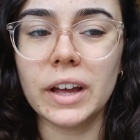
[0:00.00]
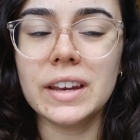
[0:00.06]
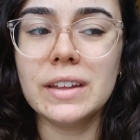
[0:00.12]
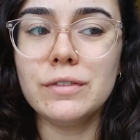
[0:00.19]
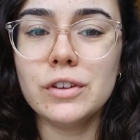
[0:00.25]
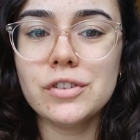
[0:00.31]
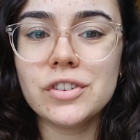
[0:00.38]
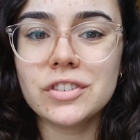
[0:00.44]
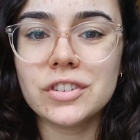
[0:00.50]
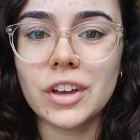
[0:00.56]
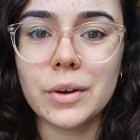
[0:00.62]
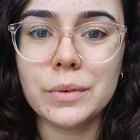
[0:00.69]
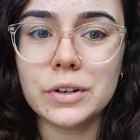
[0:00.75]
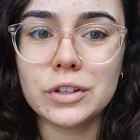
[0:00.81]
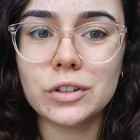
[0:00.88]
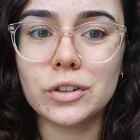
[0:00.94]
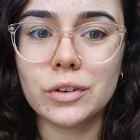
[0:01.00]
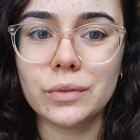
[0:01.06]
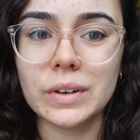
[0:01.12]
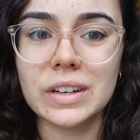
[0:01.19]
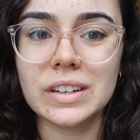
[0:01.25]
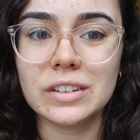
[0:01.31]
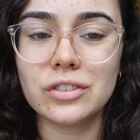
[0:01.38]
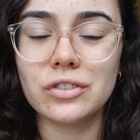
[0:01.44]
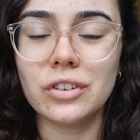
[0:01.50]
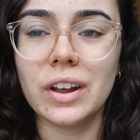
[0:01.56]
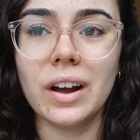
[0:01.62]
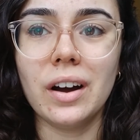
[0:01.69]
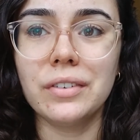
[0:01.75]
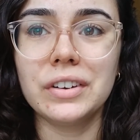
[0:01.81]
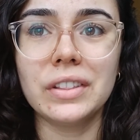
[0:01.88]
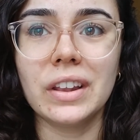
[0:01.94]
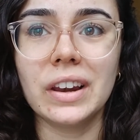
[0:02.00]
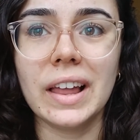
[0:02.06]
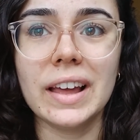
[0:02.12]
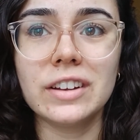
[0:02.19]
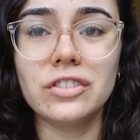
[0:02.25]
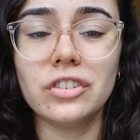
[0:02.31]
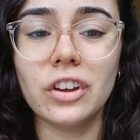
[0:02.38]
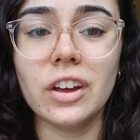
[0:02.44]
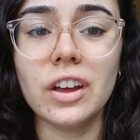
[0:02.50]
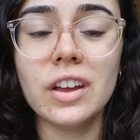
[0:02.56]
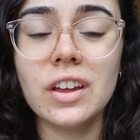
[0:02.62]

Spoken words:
and if you just go and do the reading straight after the lecture,